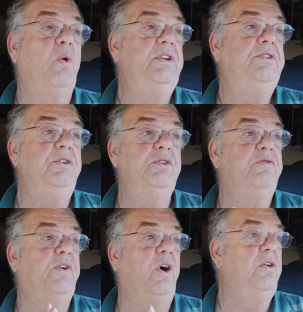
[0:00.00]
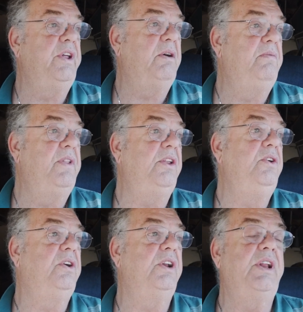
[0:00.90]
Once you do follow them,
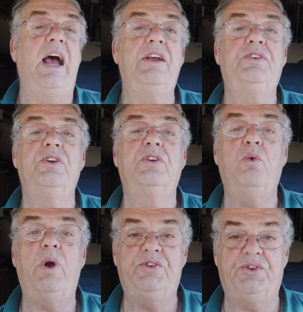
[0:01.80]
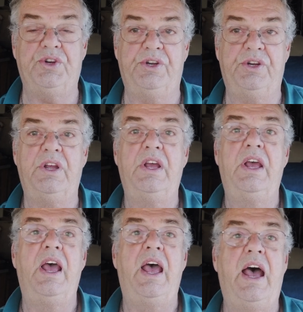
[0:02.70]
then you can ask your question.
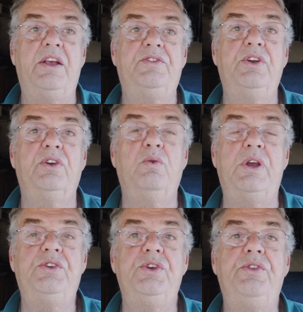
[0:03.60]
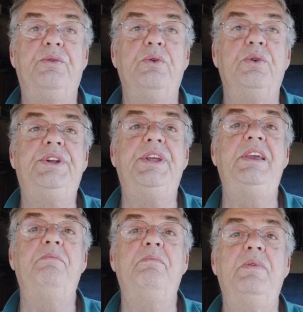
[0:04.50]
Ask your question through
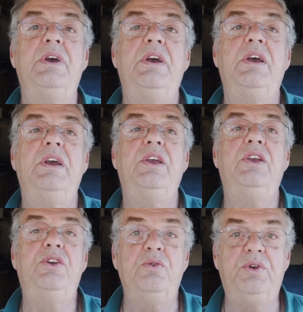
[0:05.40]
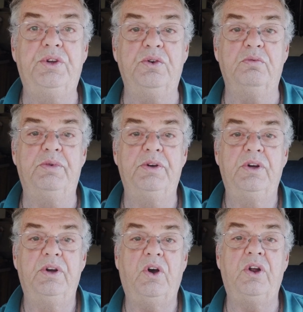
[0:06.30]
Team YouTube
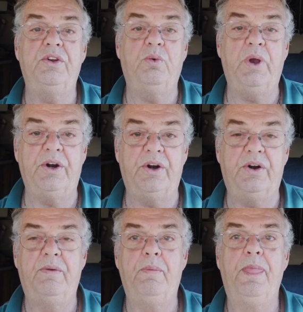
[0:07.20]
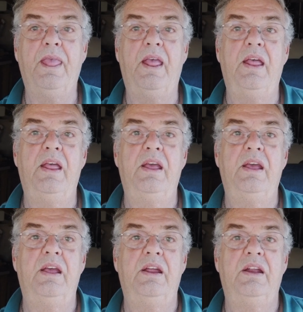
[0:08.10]
on Twitter.
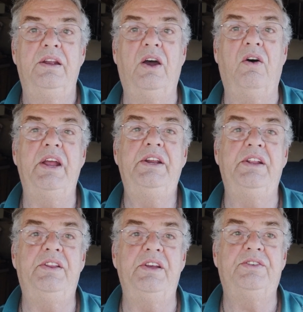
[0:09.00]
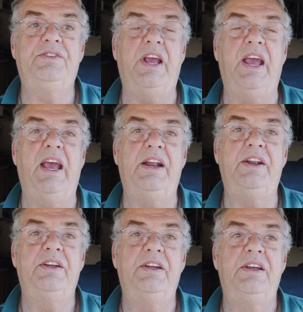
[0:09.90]
Now, I did this,
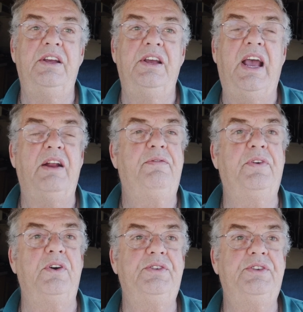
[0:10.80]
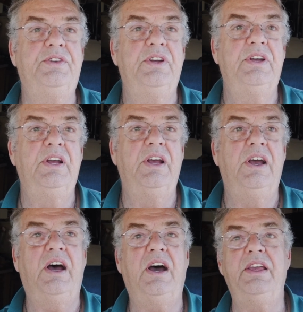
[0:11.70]
and at first,
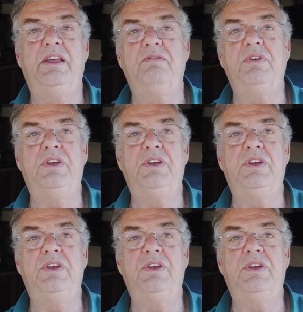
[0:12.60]
I